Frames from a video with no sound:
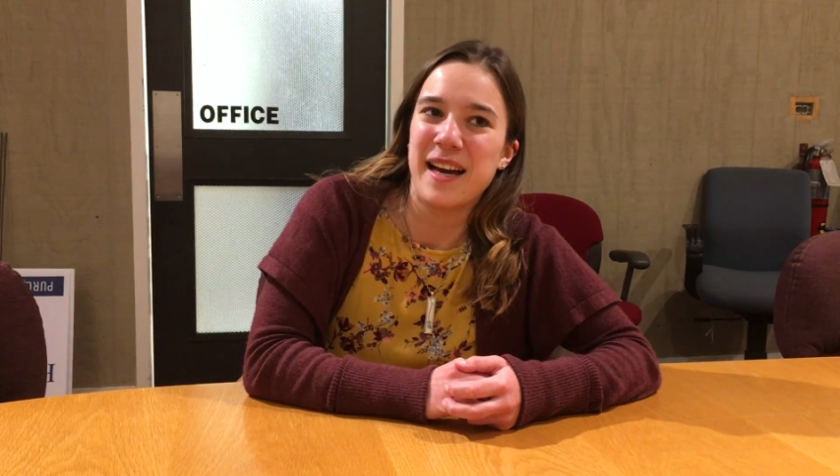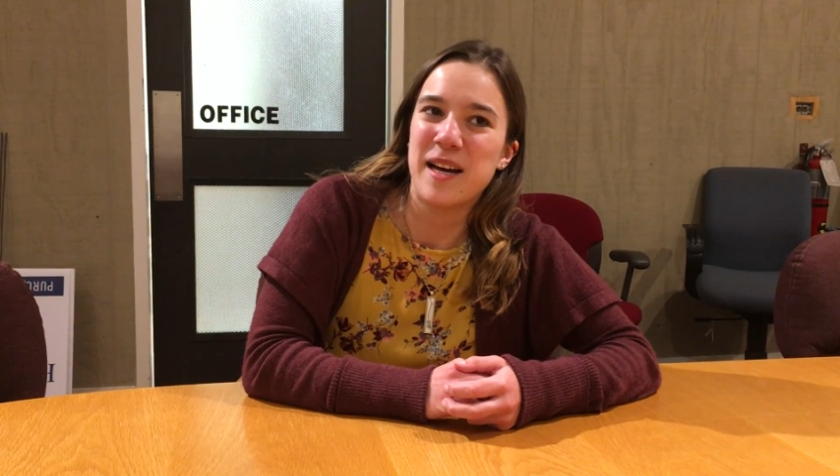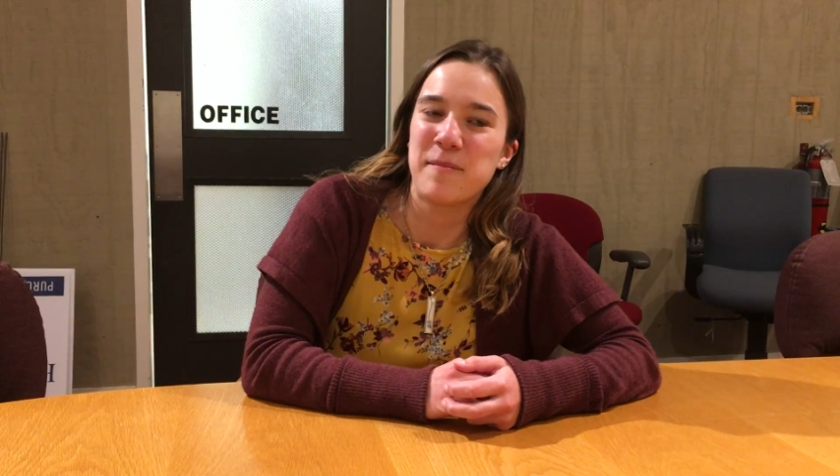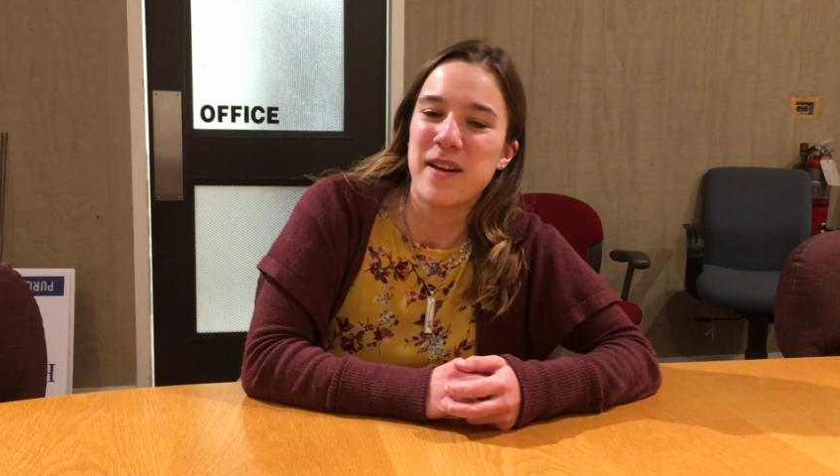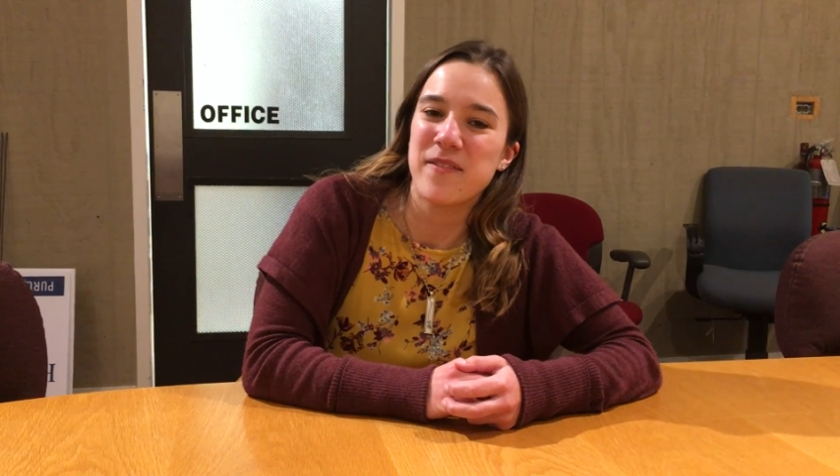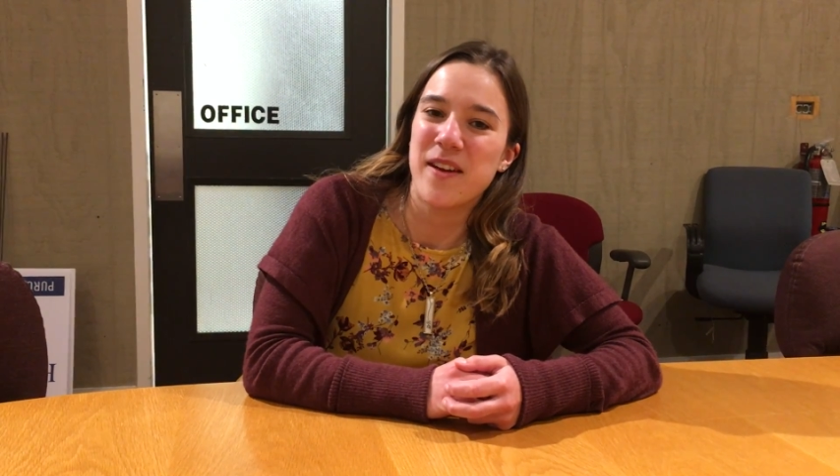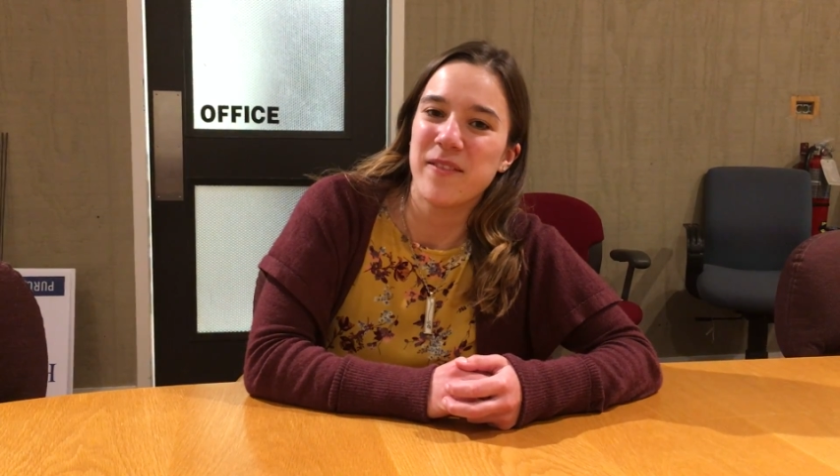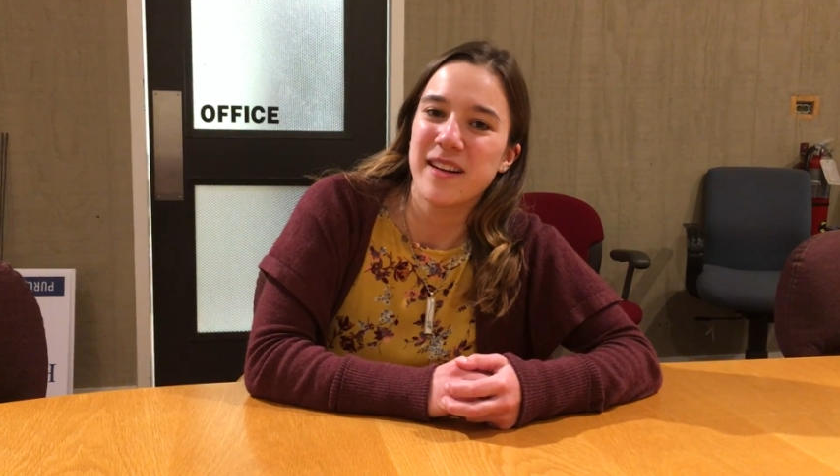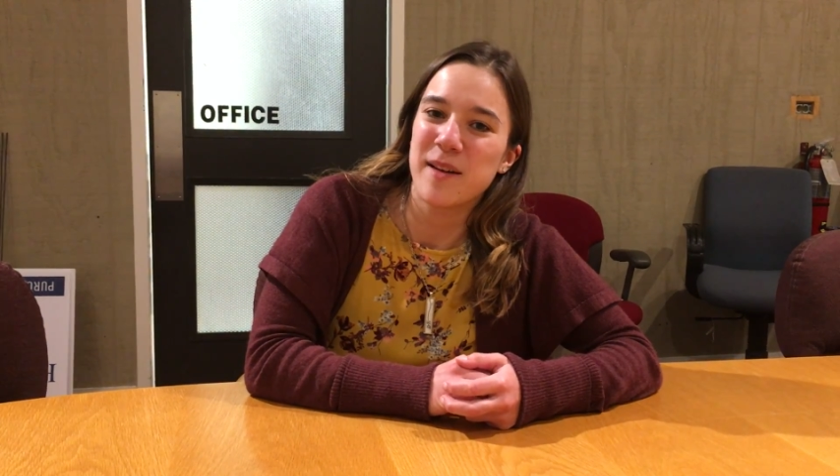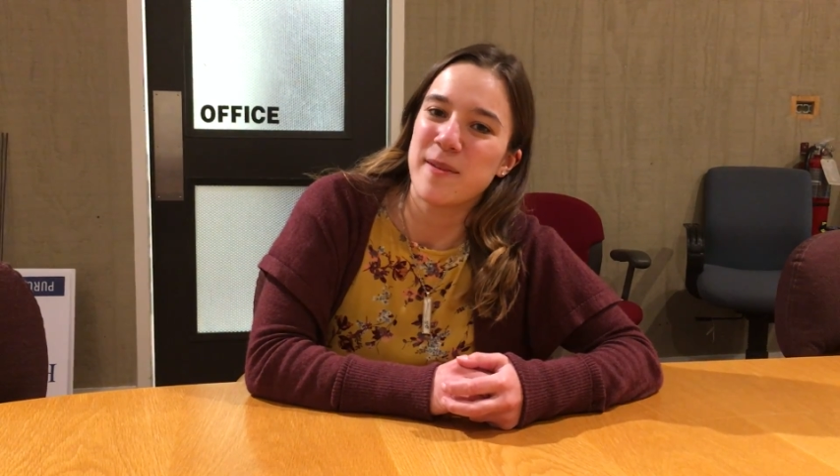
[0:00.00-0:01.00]
my
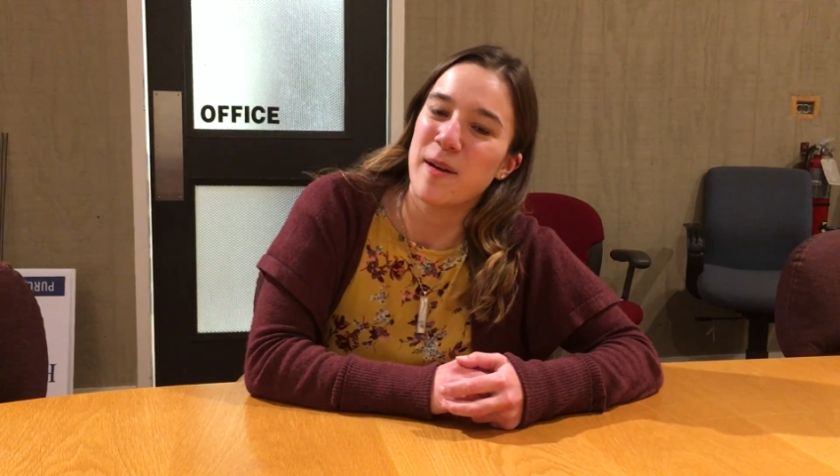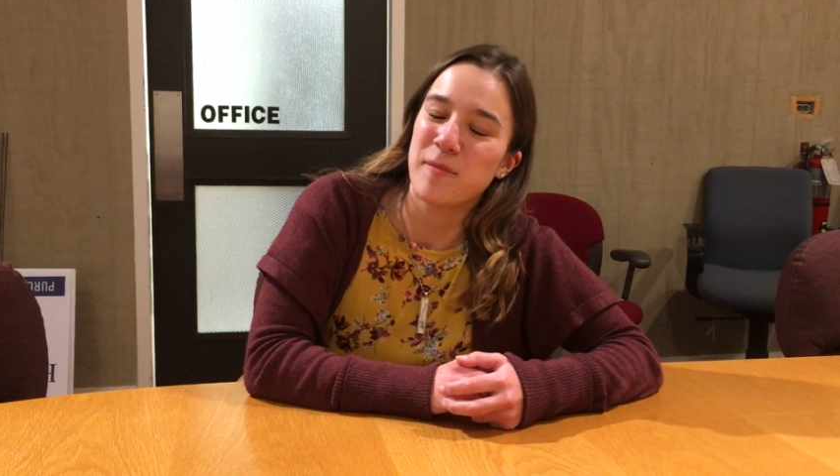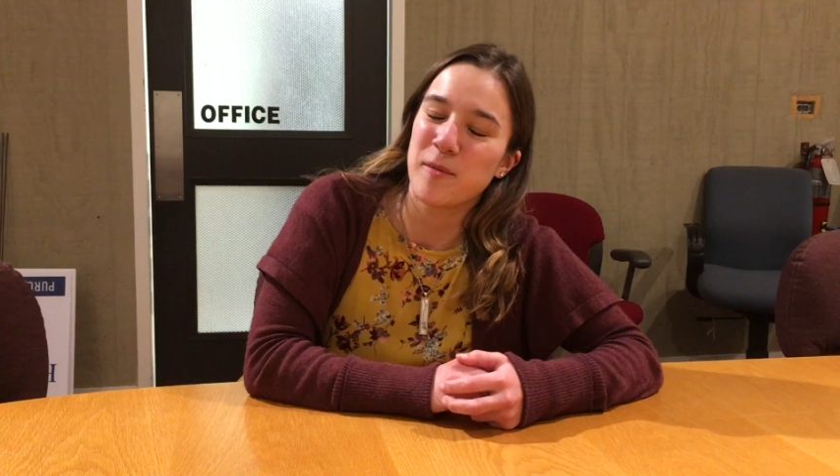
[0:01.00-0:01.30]
favorite coming up